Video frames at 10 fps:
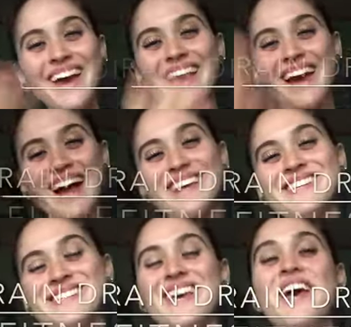Hey
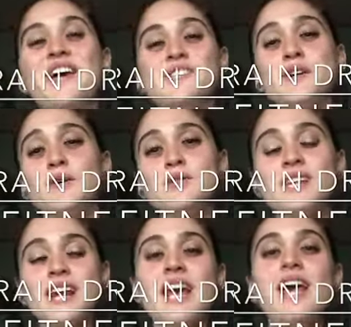guys! So
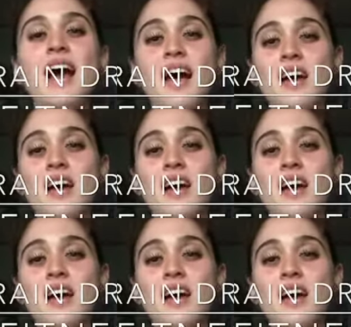today